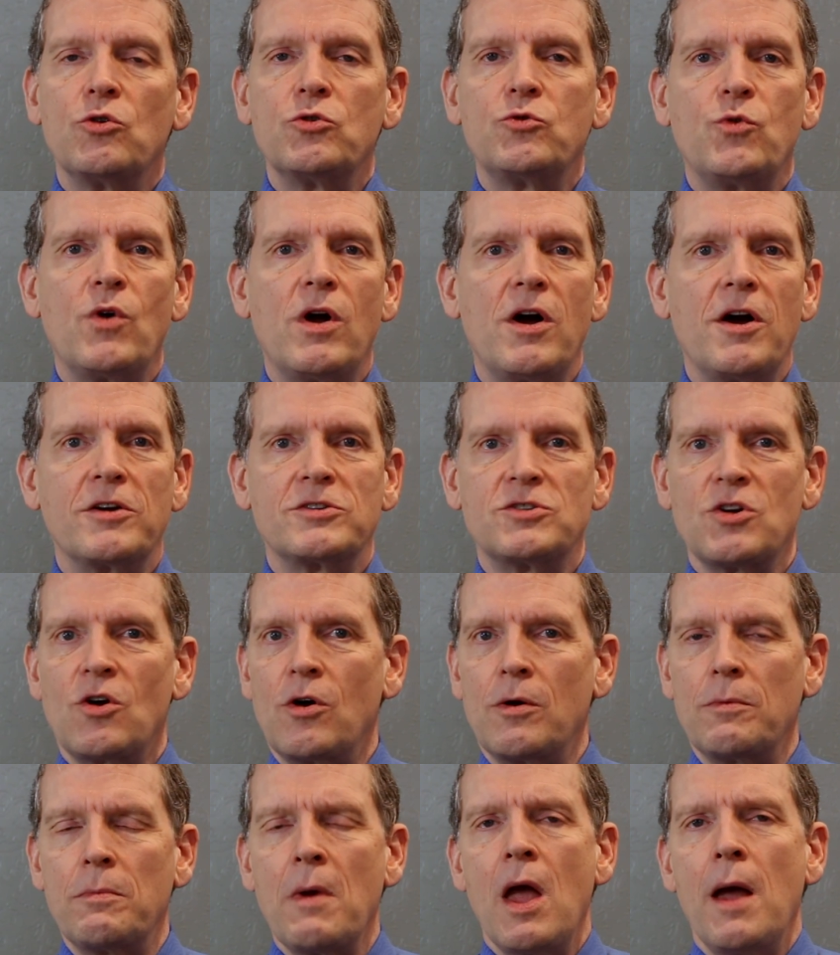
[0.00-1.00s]
drugs
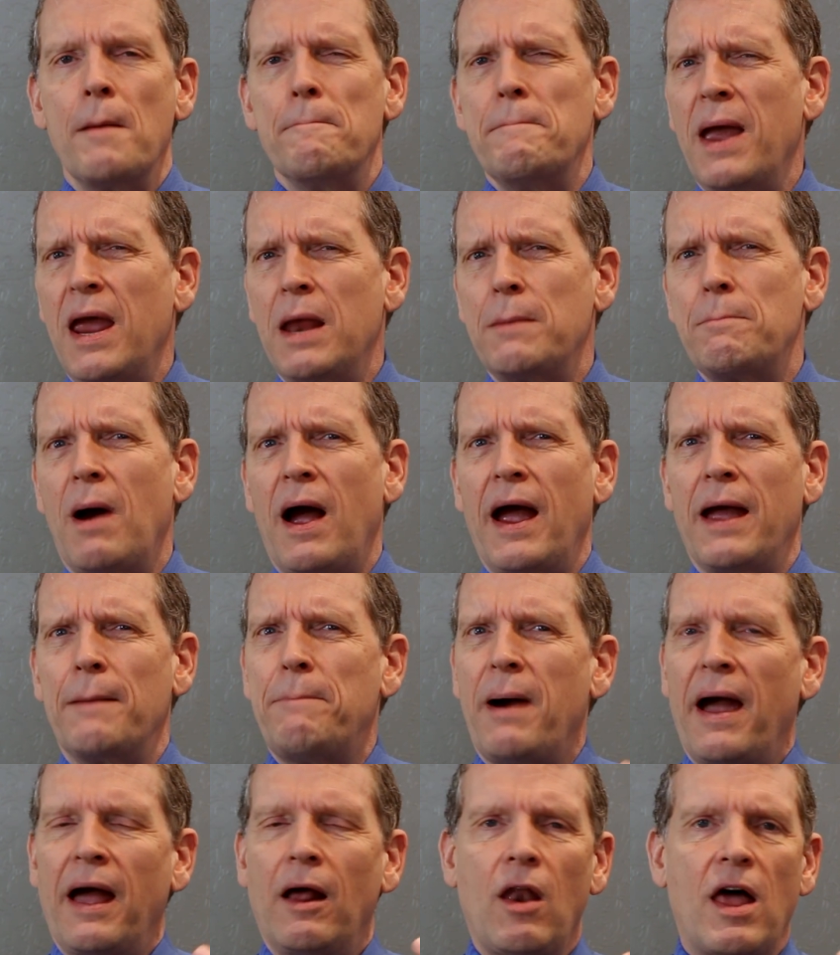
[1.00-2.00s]
are made by
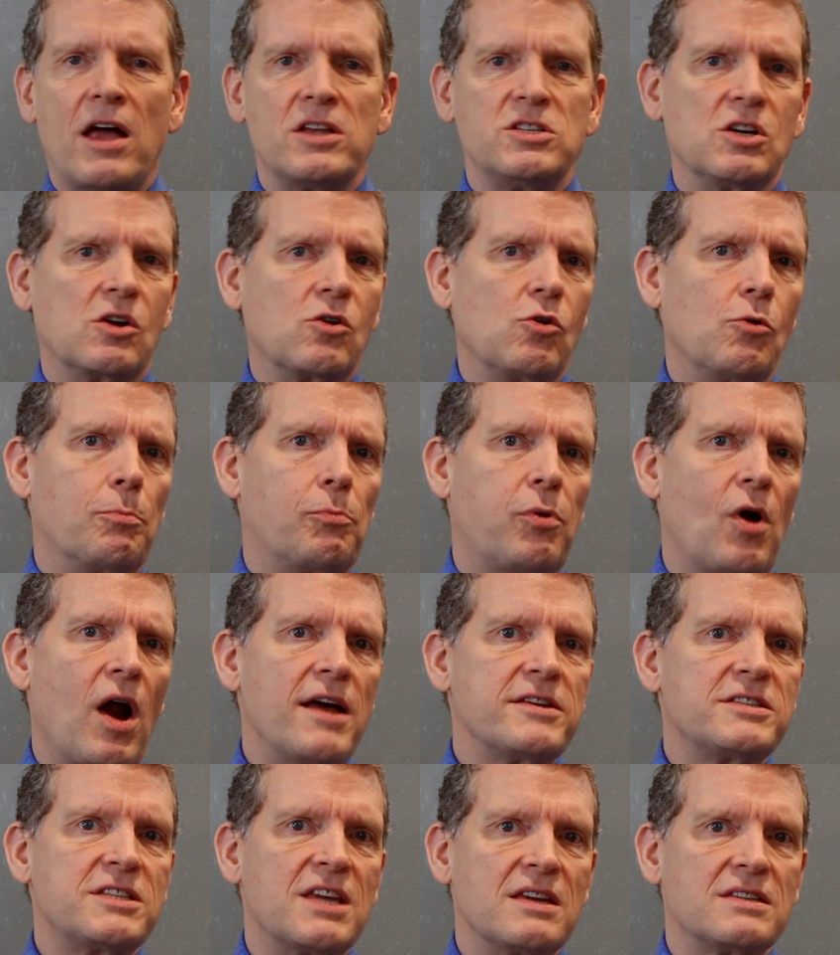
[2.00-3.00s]
biological
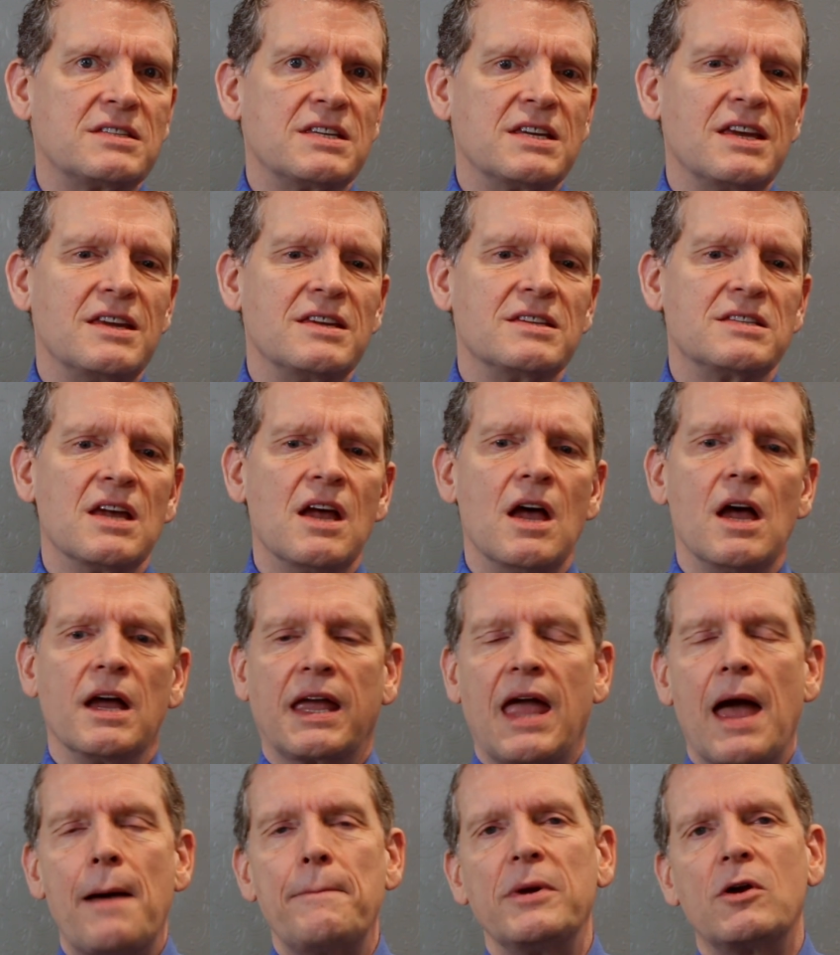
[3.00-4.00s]
processes.
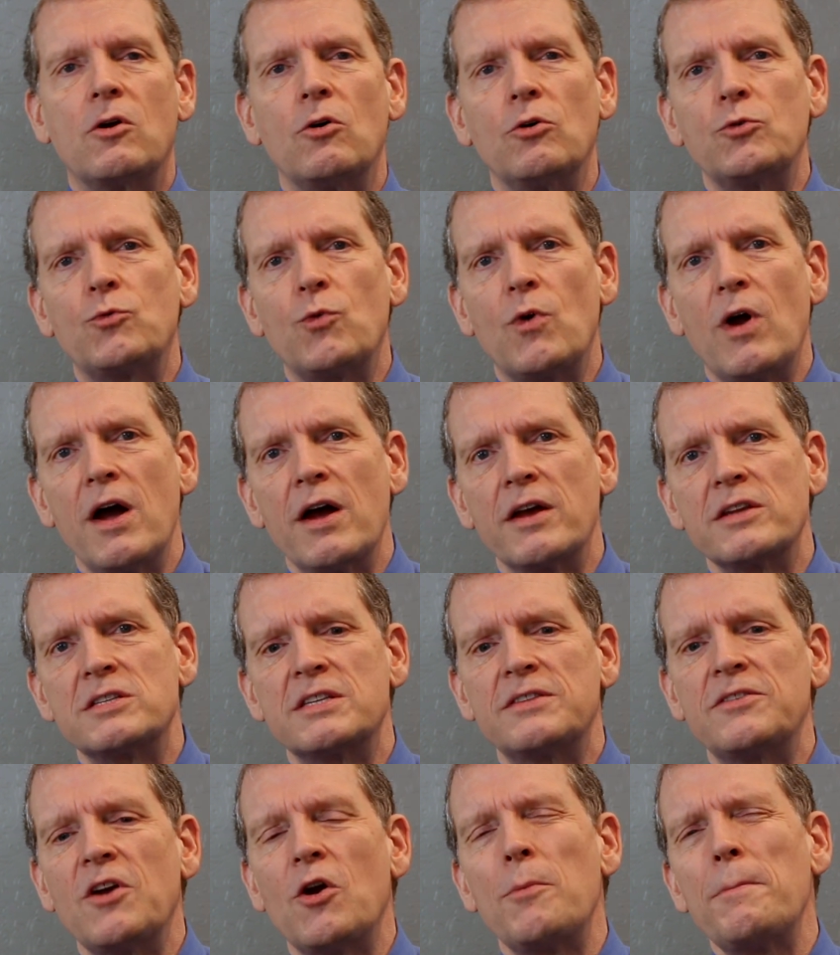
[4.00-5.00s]
Chemical
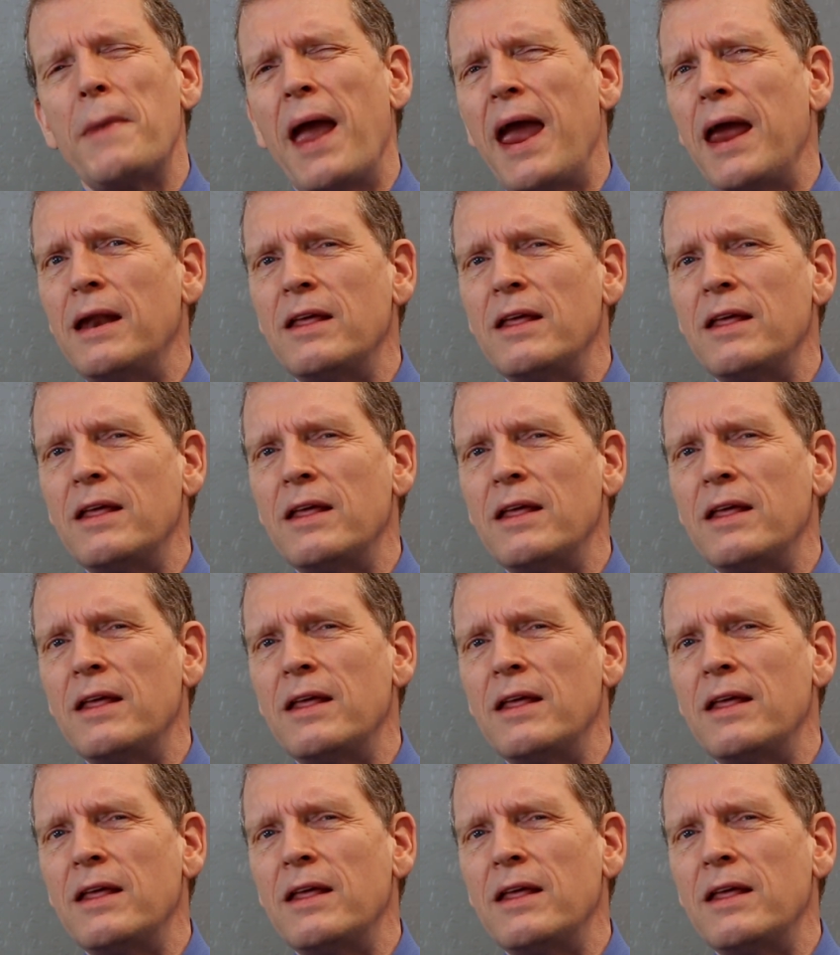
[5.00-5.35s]
drugs, they're made